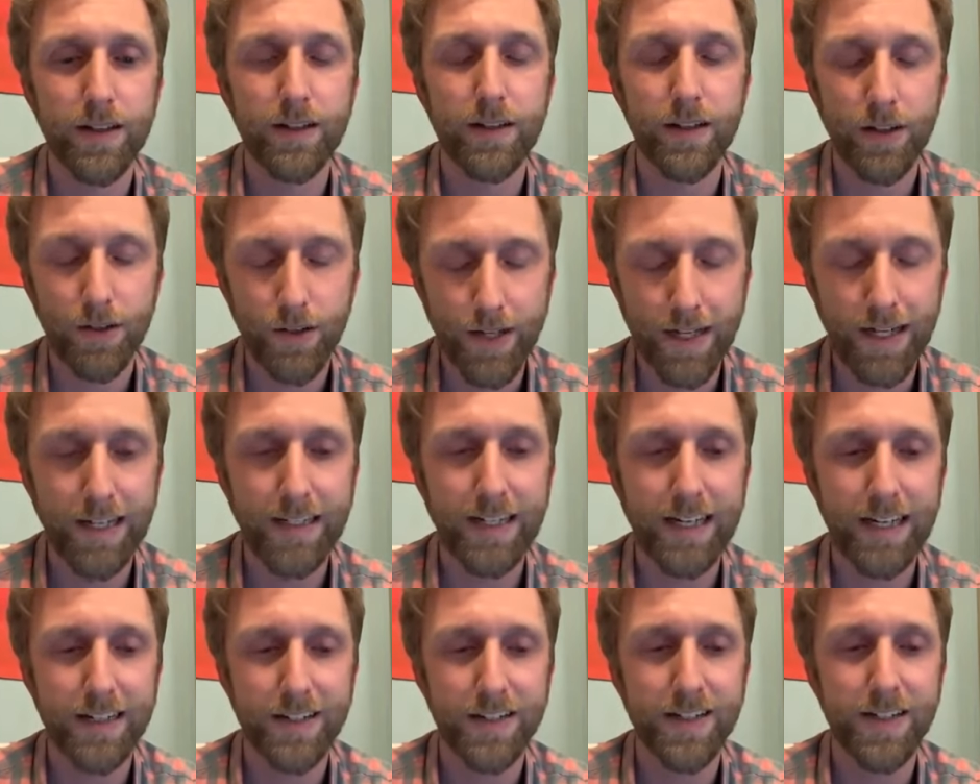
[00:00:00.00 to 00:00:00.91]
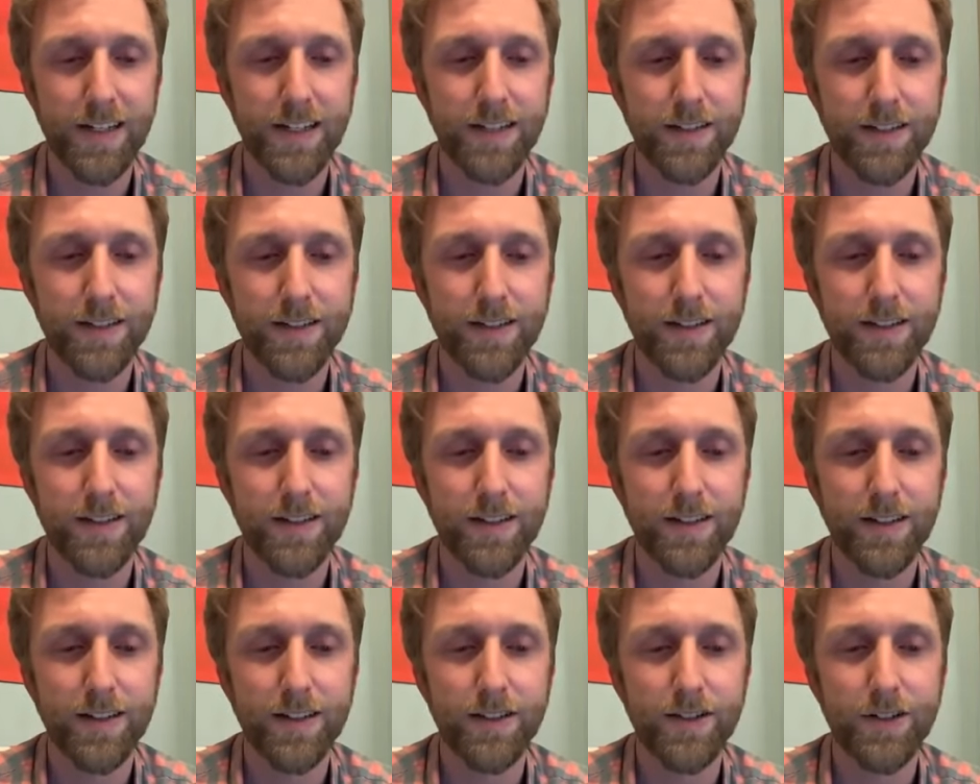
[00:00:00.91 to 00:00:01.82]
Okay, Dad says,
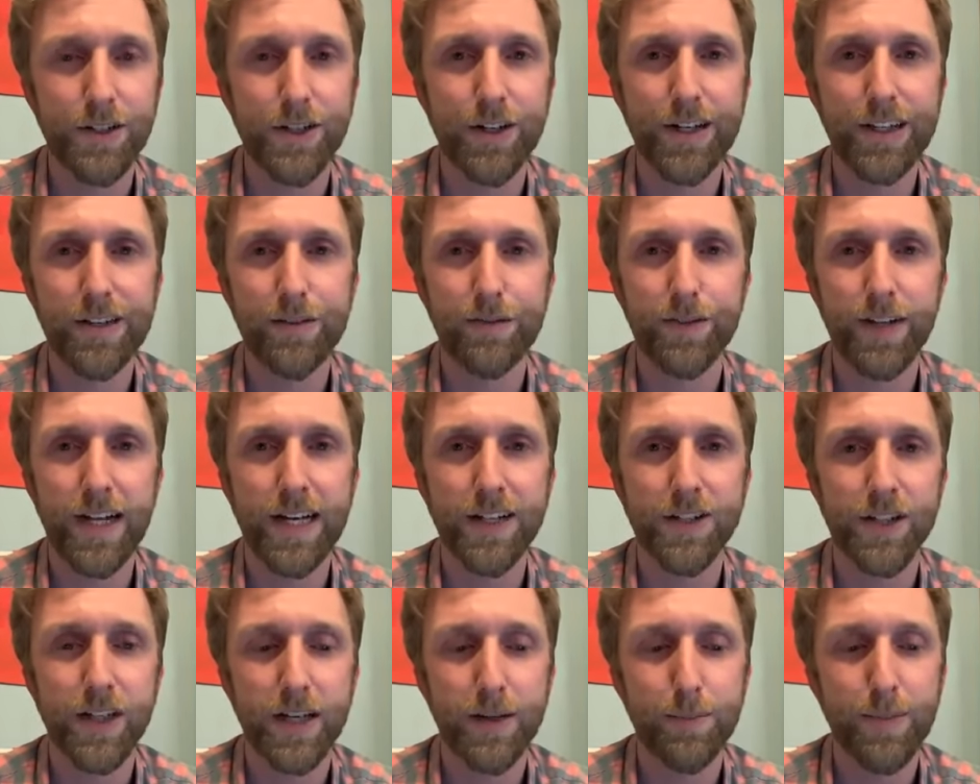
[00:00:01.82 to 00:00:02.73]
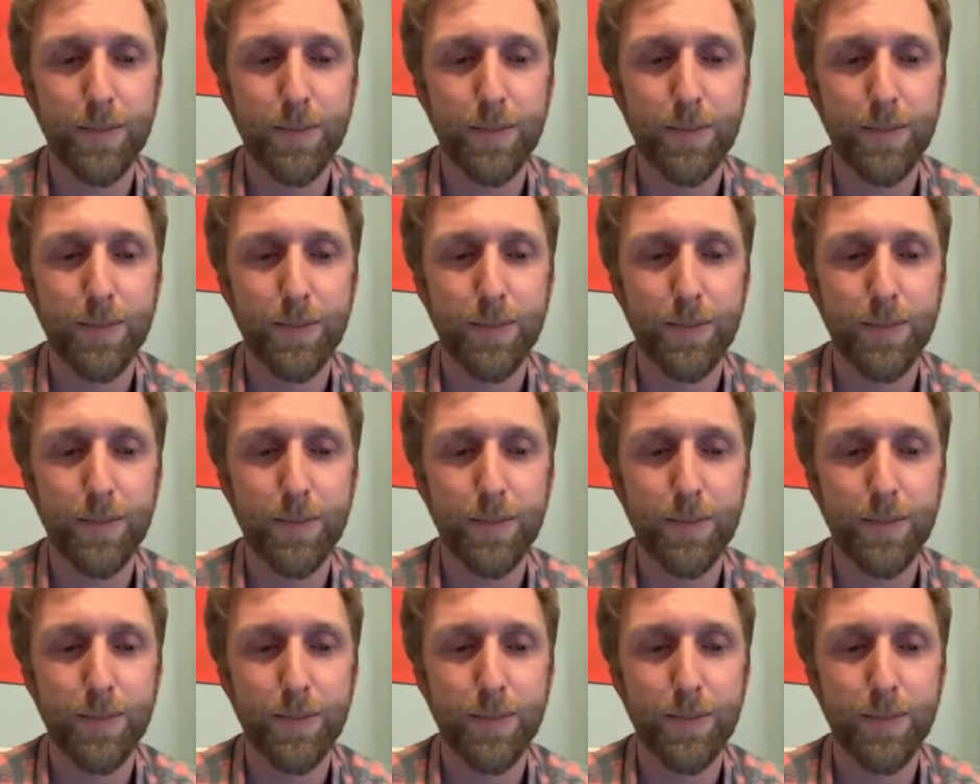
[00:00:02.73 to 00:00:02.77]
turning the flashlight